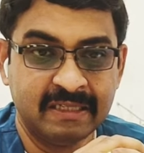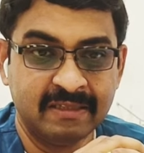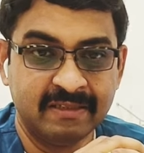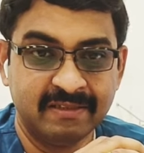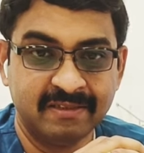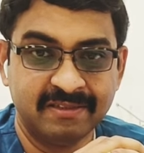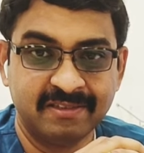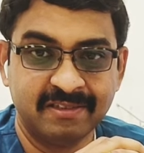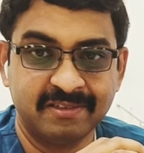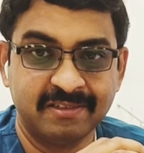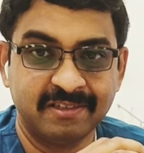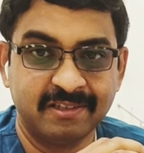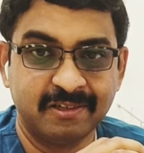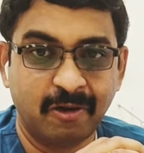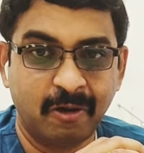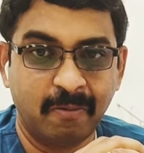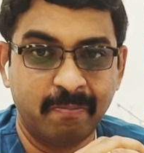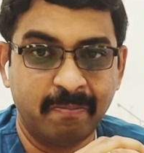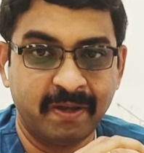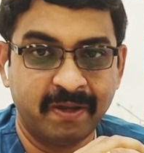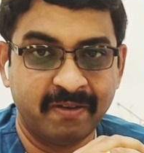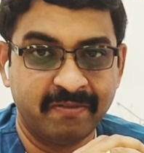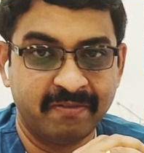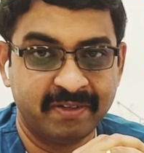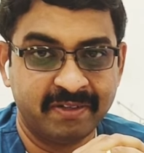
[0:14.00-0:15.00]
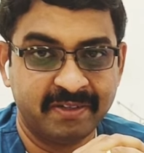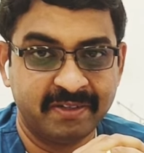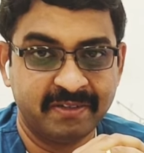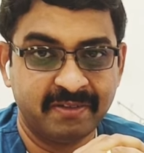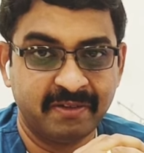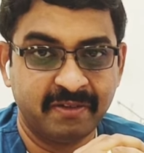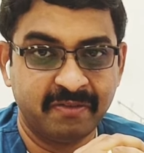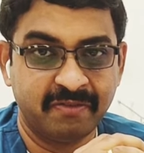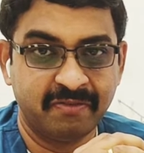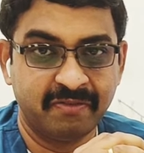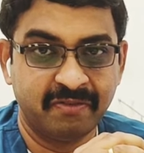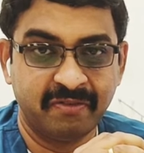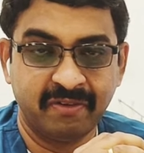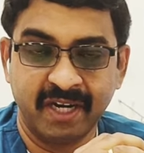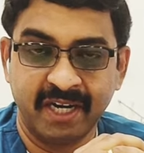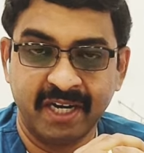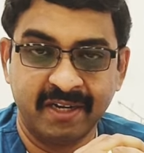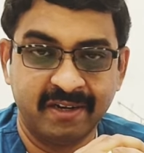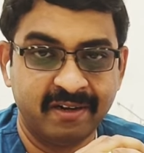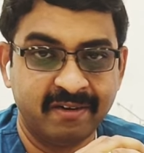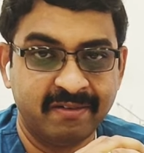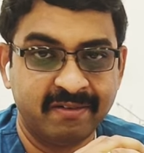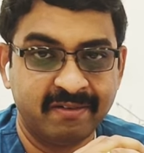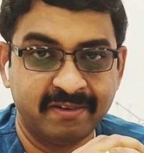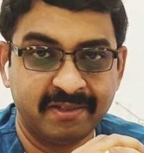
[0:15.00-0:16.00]
This is a topic which is of great
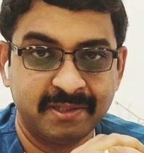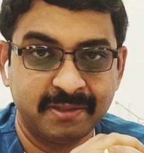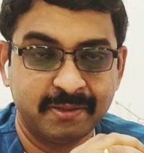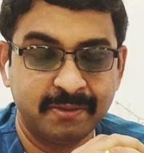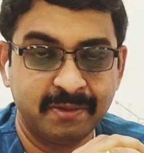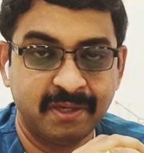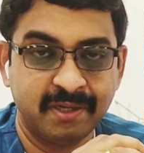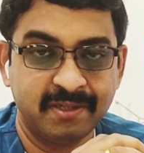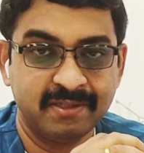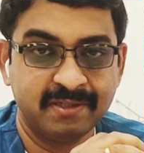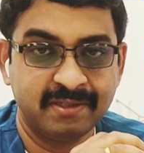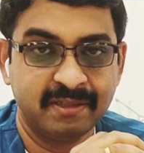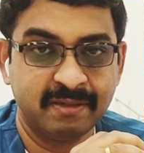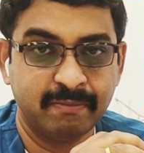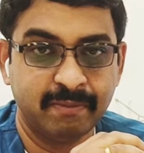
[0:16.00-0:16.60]
interest to us